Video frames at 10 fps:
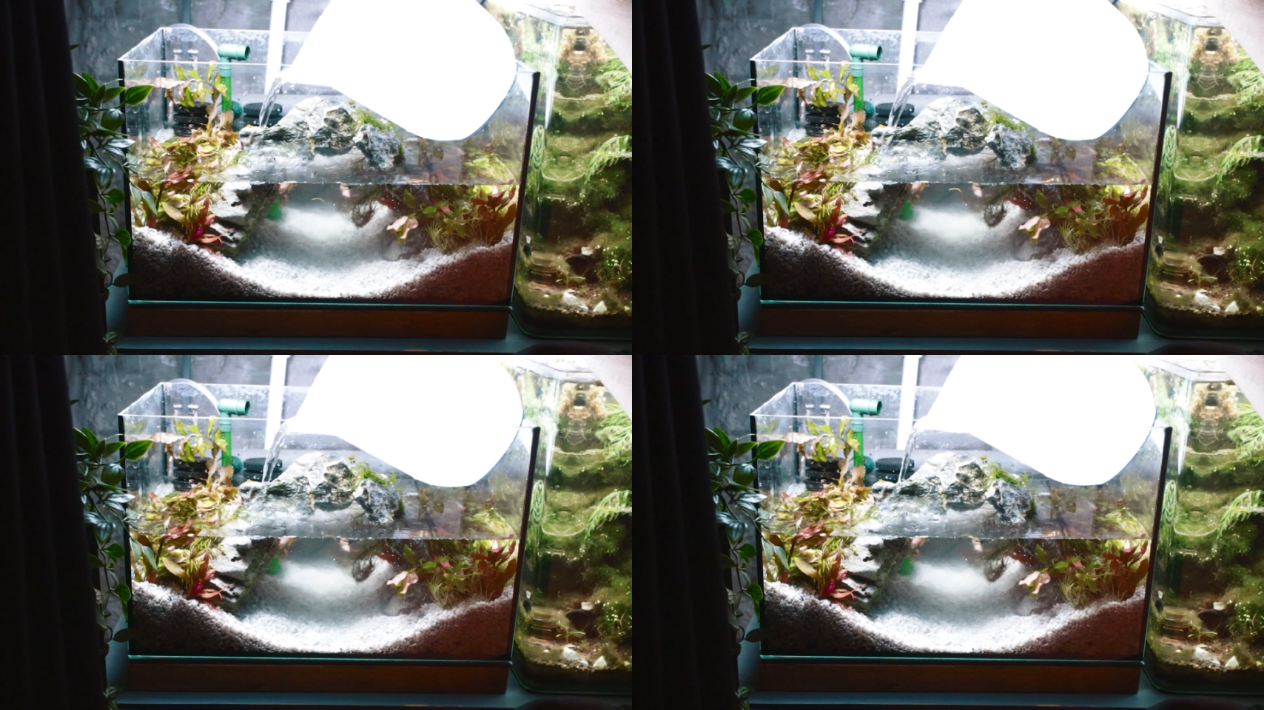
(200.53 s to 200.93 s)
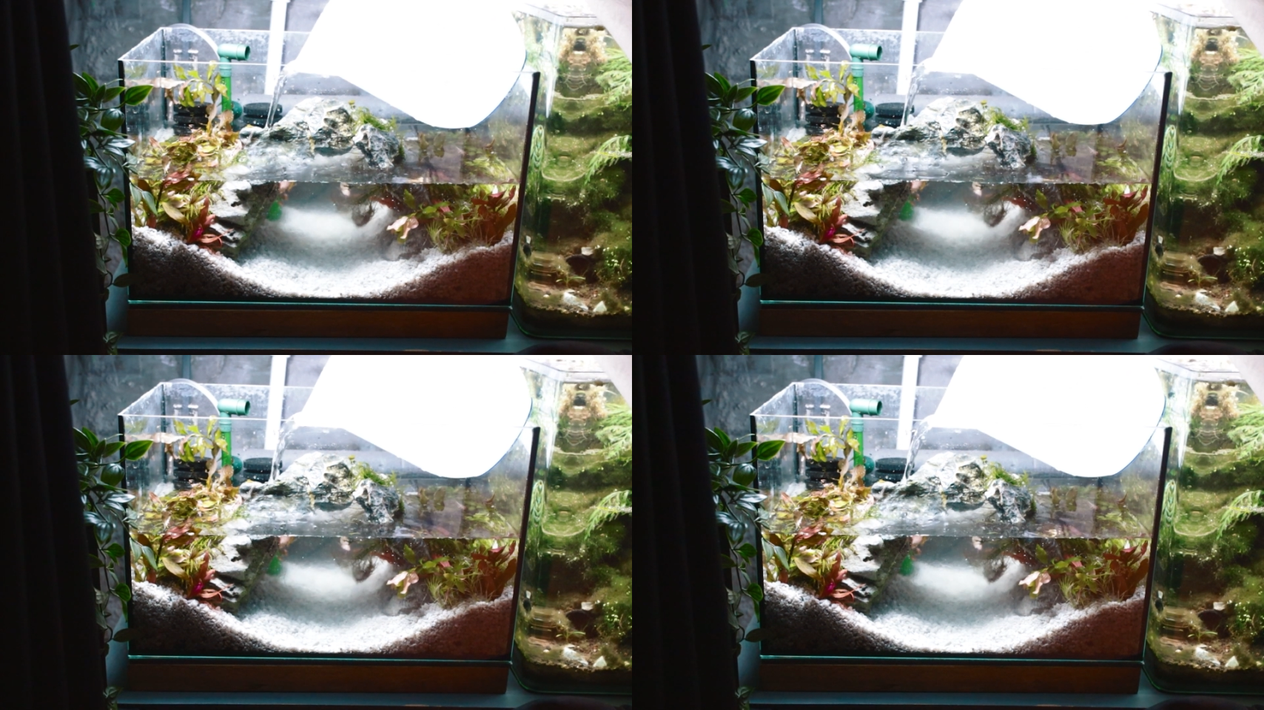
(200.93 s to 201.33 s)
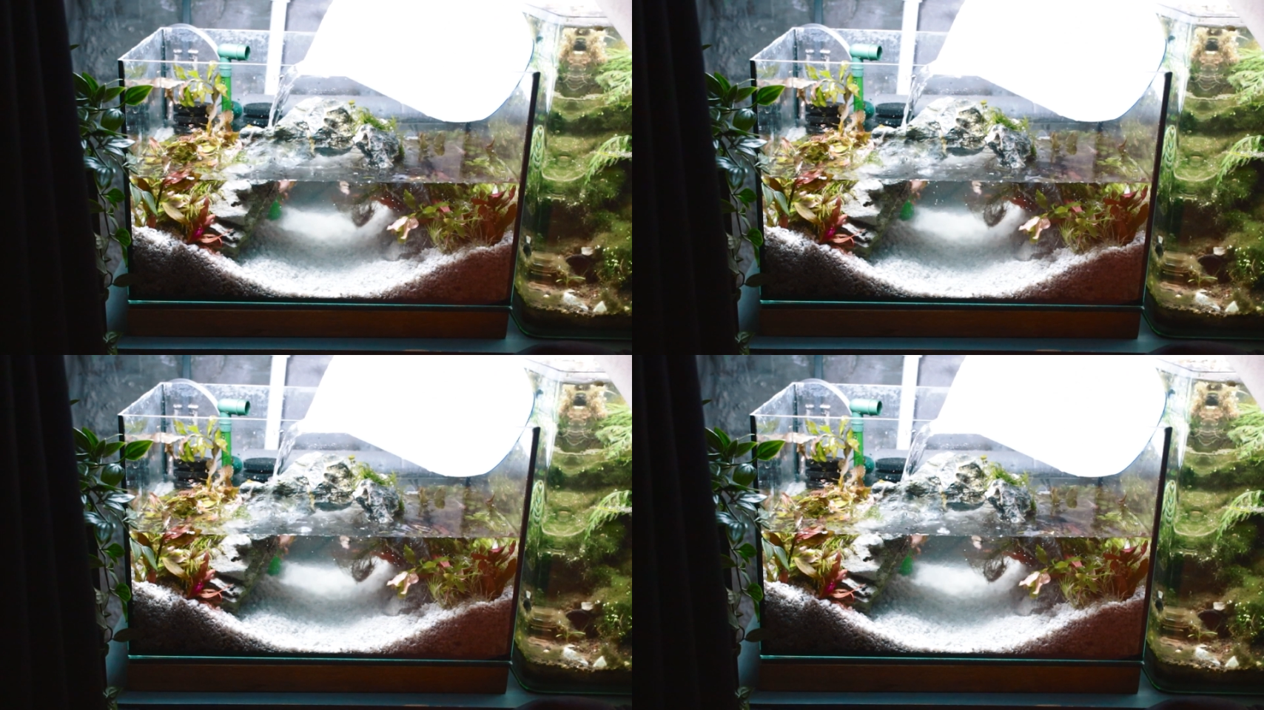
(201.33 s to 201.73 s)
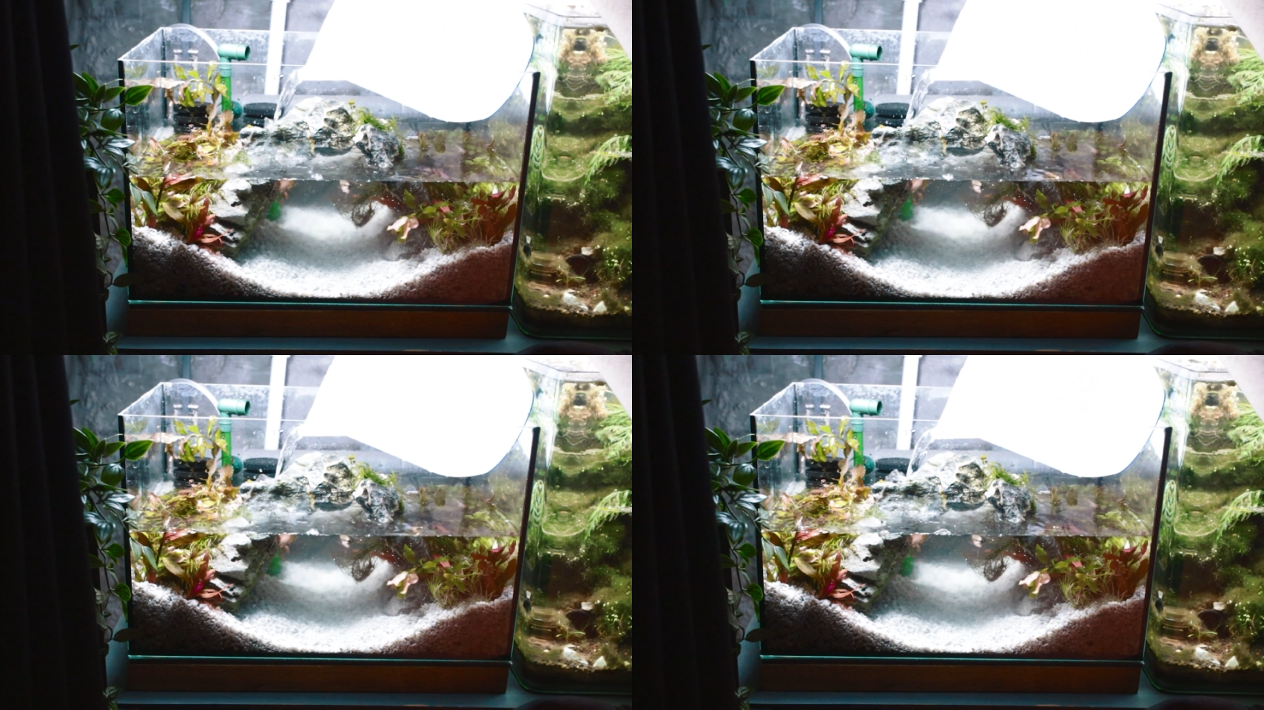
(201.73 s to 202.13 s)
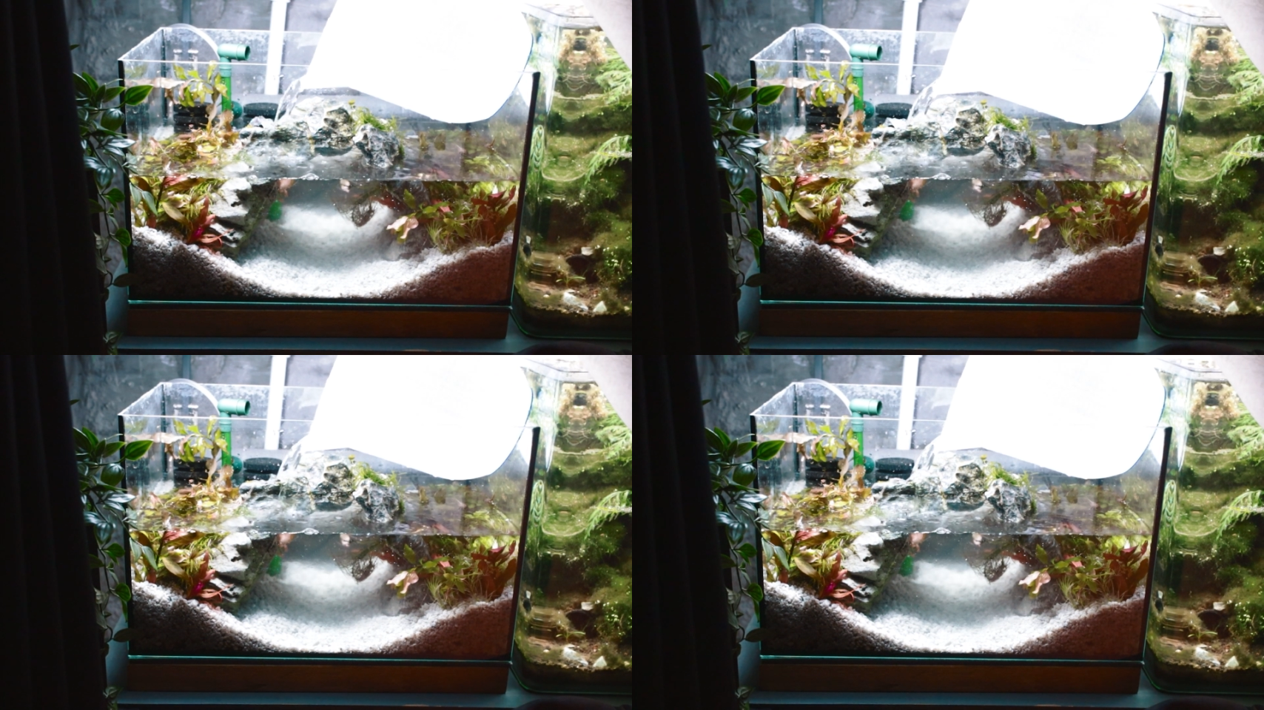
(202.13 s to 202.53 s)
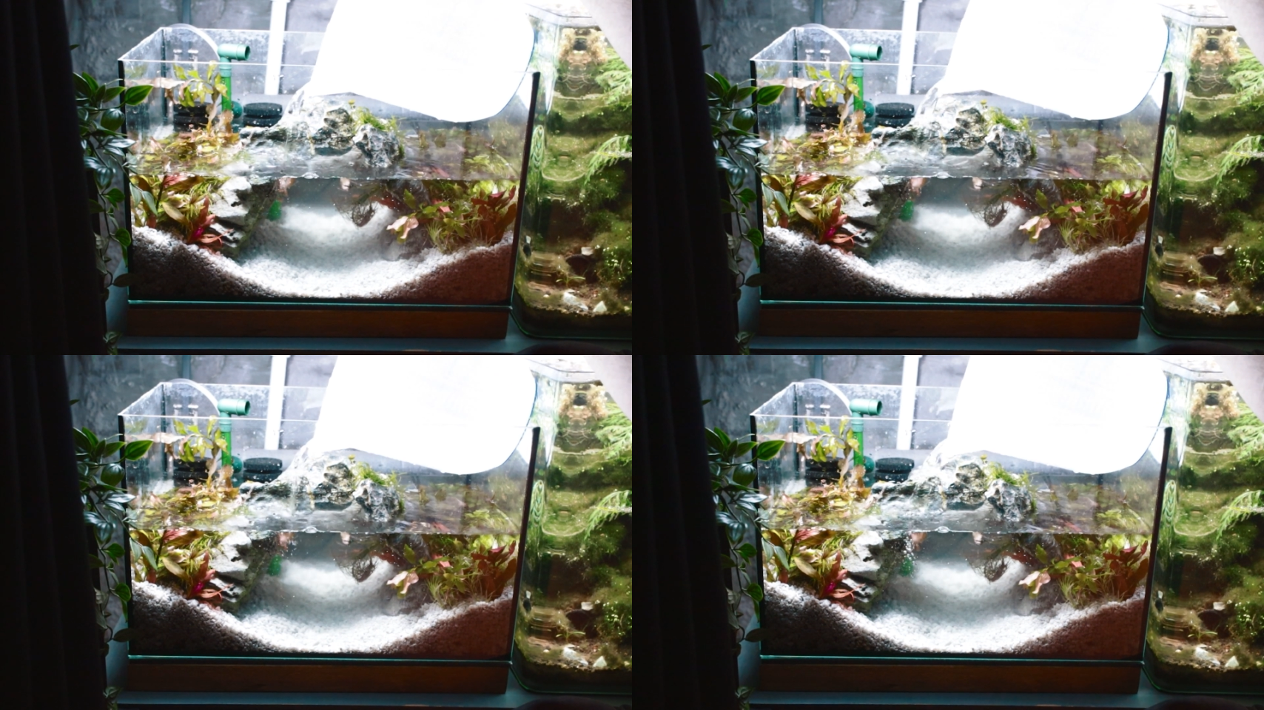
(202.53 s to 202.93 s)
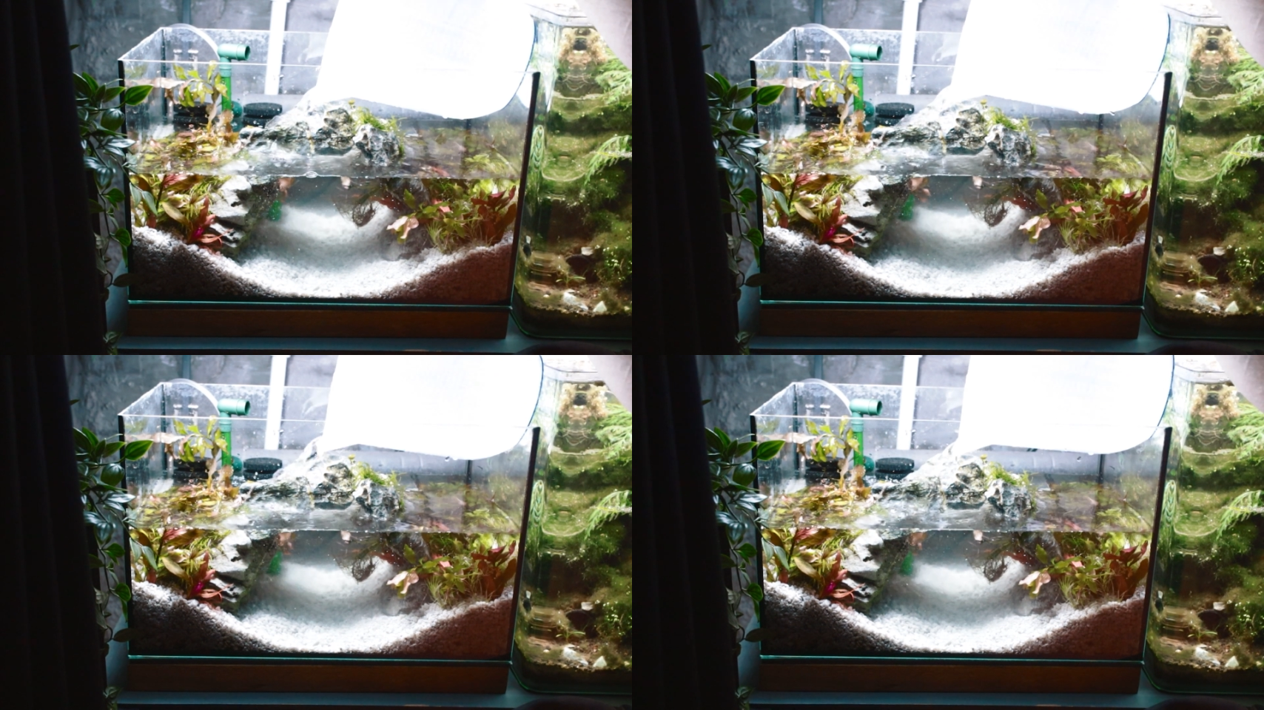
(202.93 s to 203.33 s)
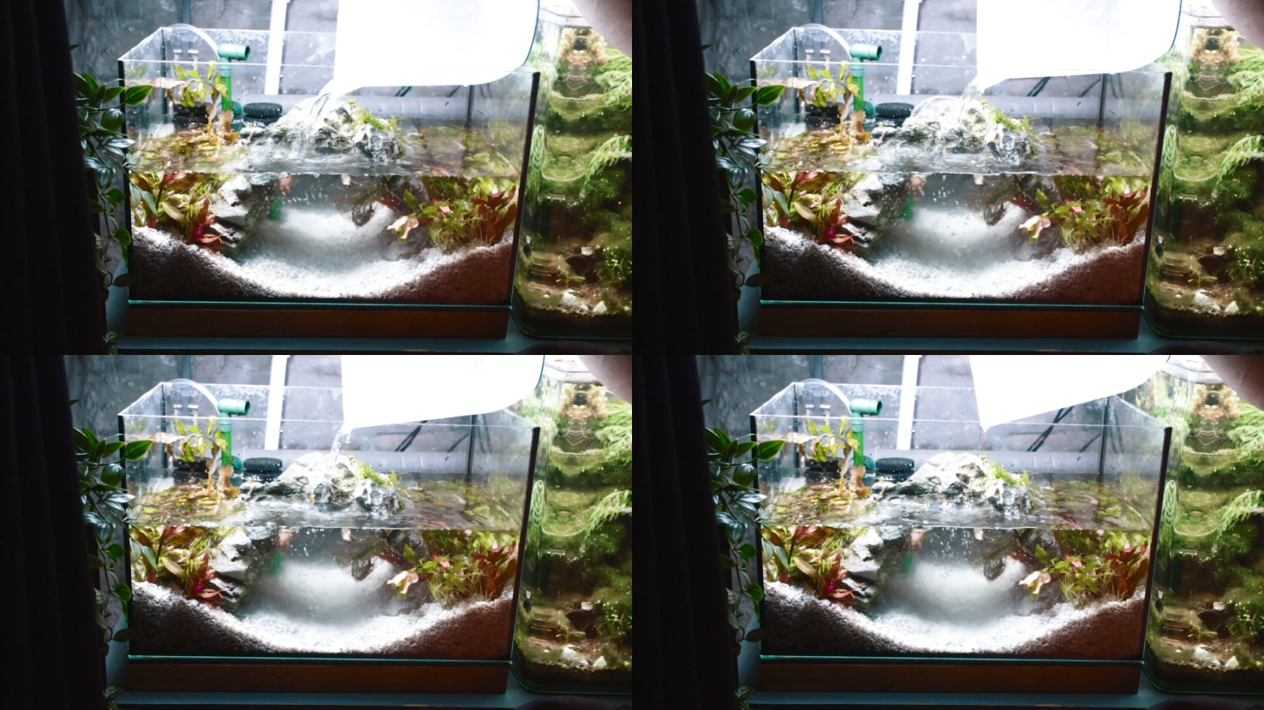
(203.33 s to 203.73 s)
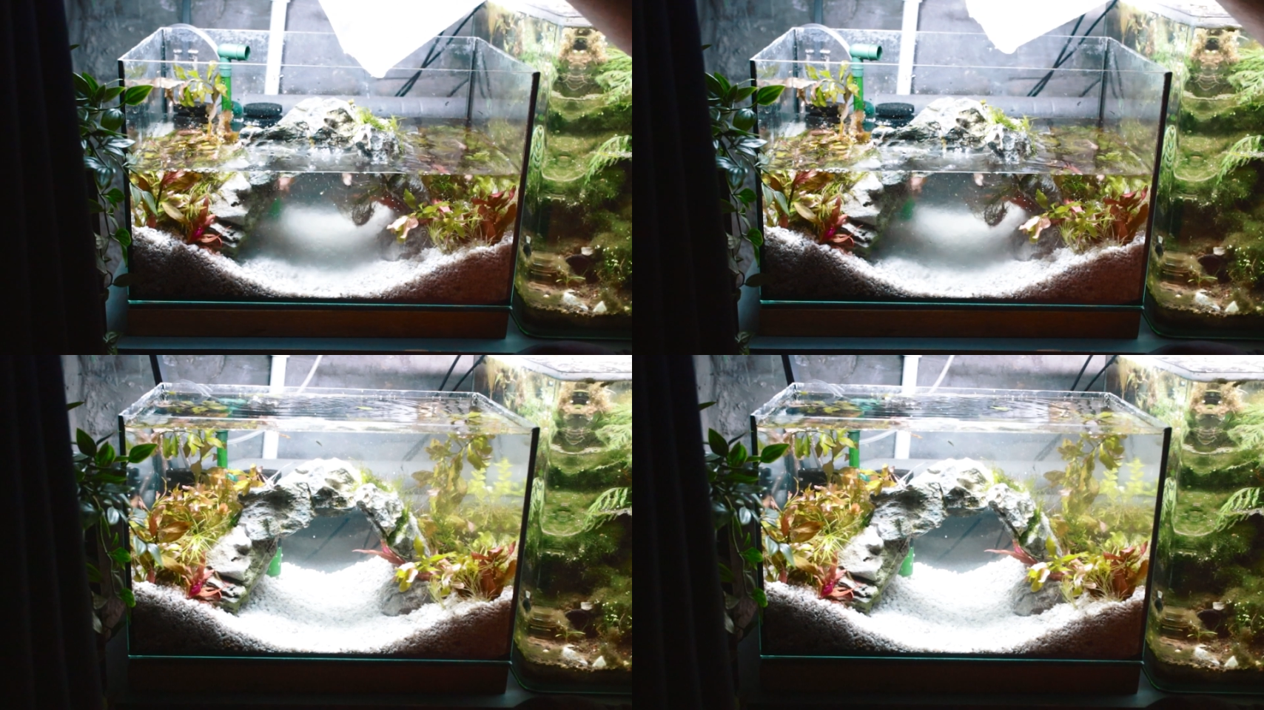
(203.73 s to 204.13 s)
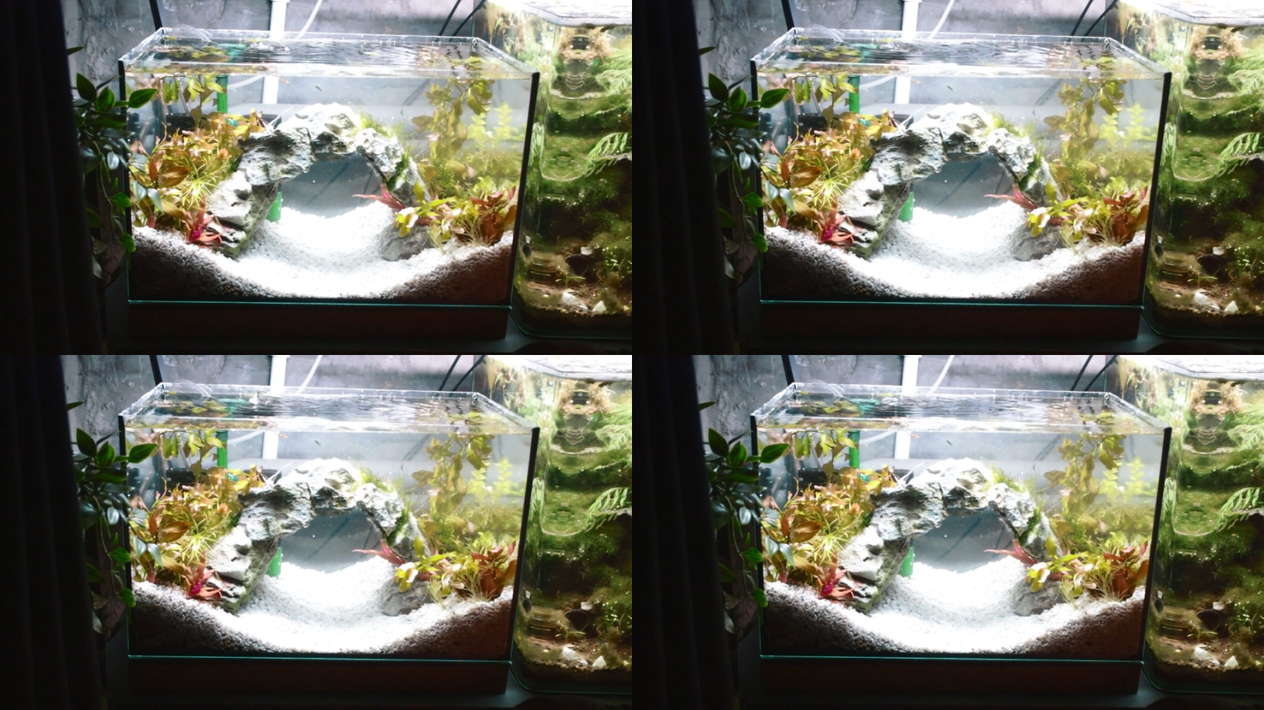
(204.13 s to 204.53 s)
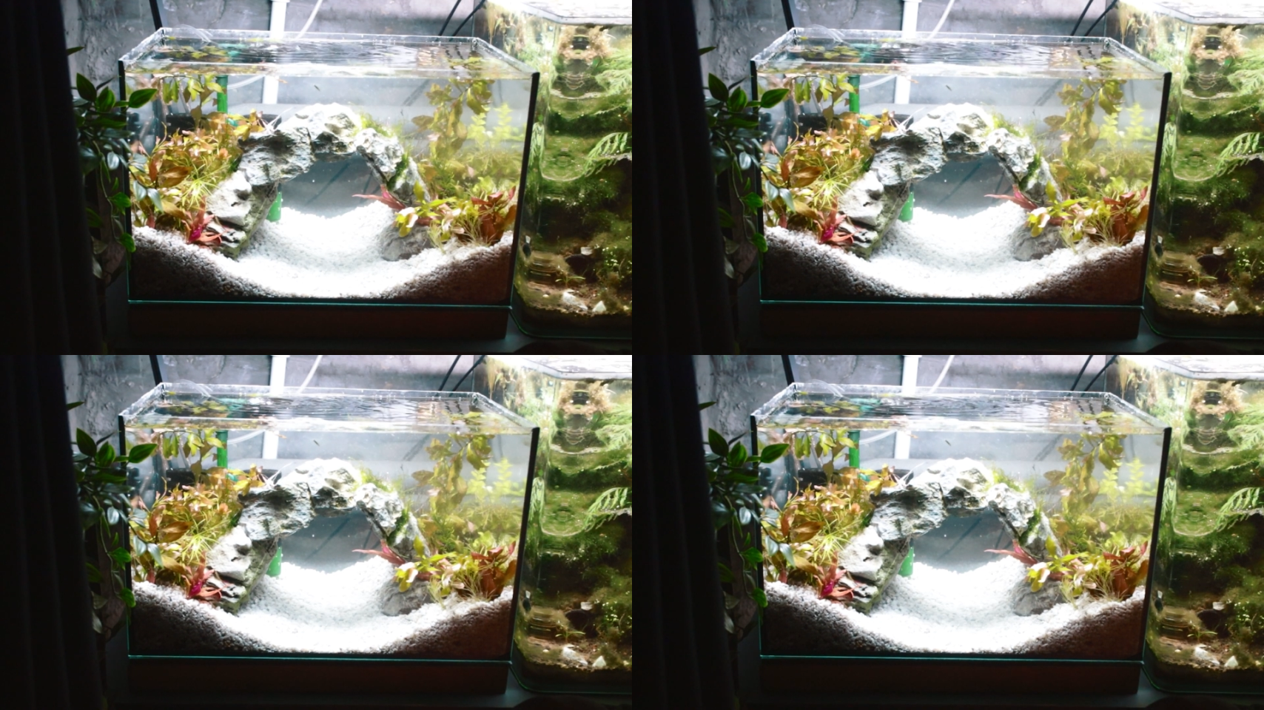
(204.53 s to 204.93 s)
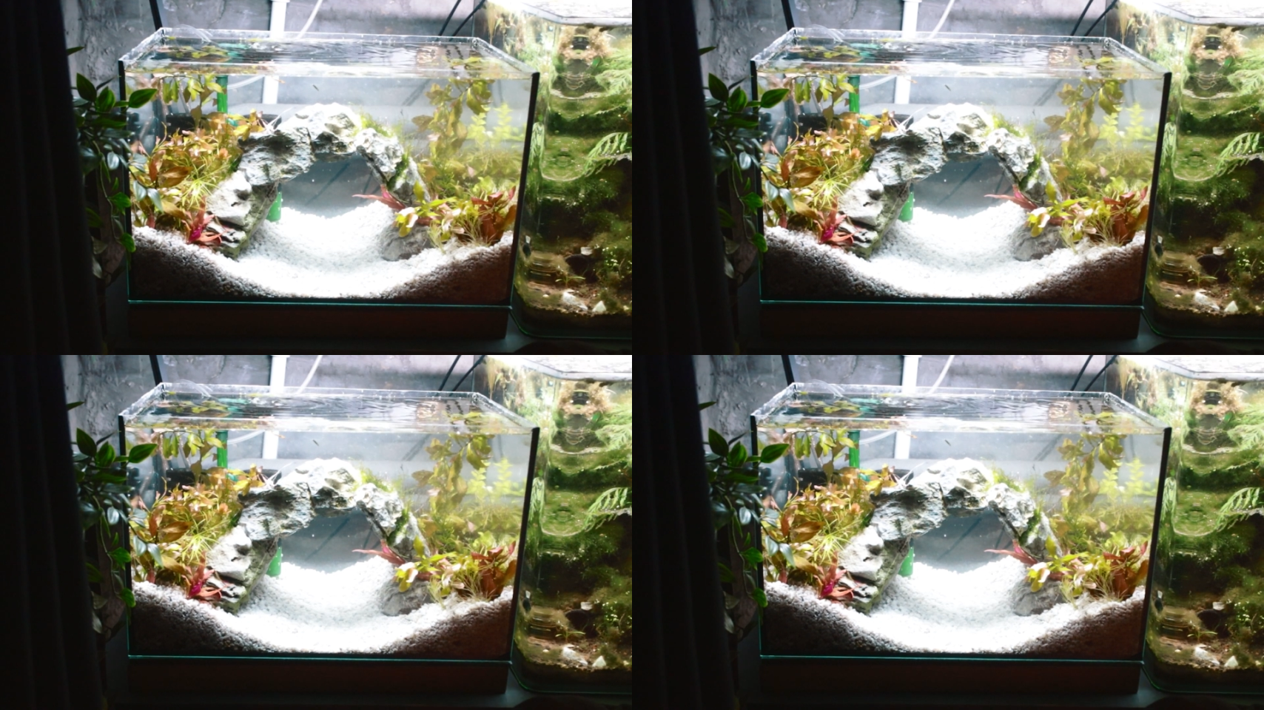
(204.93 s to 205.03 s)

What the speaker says: Nobody's mouth can be seen.